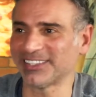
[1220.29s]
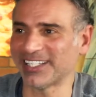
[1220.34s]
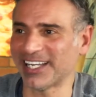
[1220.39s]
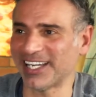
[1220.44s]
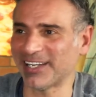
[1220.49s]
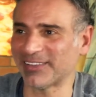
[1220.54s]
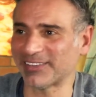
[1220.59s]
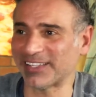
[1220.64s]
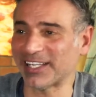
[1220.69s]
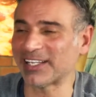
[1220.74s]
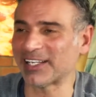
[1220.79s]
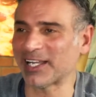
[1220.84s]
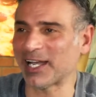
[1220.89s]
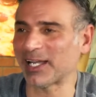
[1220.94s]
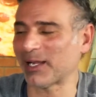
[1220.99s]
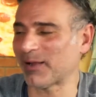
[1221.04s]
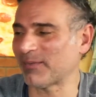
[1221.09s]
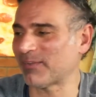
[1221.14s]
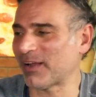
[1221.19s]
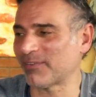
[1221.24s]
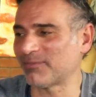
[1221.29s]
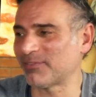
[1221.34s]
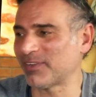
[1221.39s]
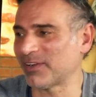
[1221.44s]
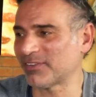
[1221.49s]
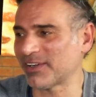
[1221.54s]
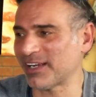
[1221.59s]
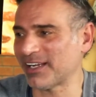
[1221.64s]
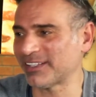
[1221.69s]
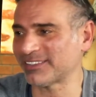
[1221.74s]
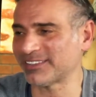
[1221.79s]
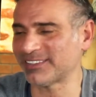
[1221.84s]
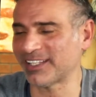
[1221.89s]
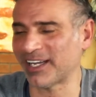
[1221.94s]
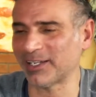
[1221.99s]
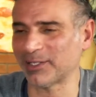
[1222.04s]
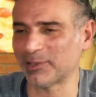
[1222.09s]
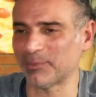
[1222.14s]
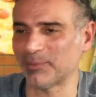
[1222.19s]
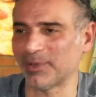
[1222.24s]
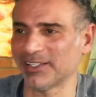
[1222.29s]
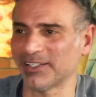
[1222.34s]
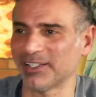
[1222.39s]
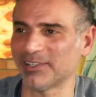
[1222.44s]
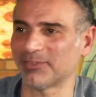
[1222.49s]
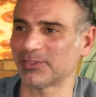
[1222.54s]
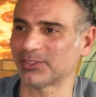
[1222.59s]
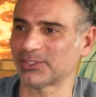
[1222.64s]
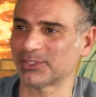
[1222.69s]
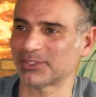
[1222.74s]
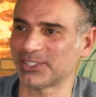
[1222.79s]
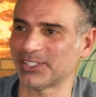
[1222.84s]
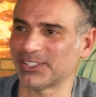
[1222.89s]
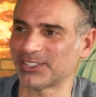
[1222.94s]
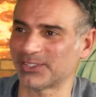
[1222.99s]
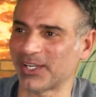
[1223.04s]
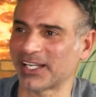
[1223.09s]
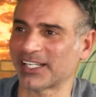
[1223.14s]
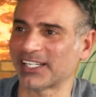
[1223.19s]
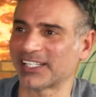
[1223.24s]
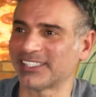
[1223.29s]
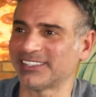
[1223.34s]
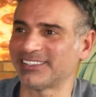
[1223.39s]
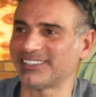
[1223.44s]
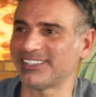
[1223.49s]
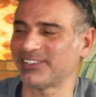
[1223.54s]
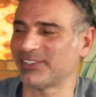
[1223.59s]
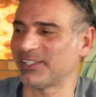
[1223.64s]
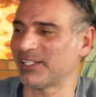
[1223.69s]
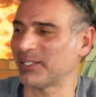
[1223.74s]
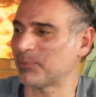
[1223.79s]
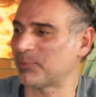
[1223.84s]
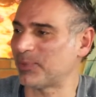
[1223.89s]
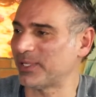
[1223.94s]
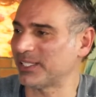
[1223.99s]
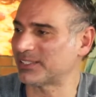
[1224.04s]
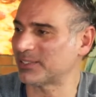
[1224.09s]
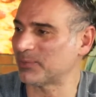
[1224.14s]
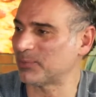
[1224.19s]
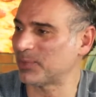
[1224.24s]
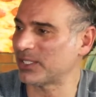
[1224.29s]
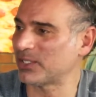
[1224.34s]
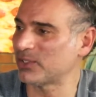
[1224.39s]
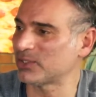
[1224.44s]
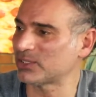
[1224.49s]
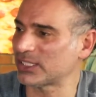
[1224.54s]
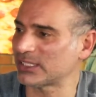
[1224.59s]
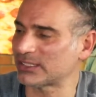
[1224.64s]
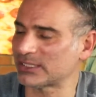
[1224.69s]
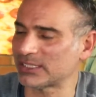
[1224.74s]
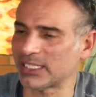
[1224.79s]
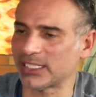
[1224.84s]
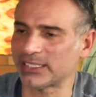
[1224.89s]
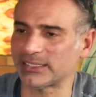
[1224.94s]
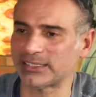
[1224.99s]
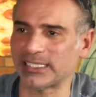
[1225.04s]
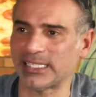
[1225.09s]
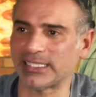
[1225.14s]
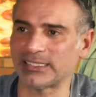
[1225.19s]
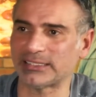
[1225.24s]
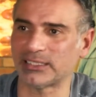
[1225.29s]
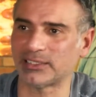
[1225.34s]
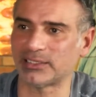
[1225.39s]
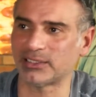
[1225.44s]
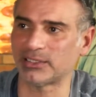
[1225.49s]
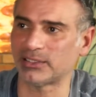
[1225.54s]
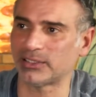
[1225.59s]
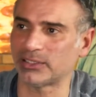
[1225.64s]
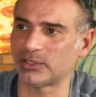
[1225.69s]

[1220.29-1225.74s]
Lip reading: Yeah, thank God. I've never had to diet in my life, which is good, so I can continue eating pizza. But usually it's a nice steak dinner.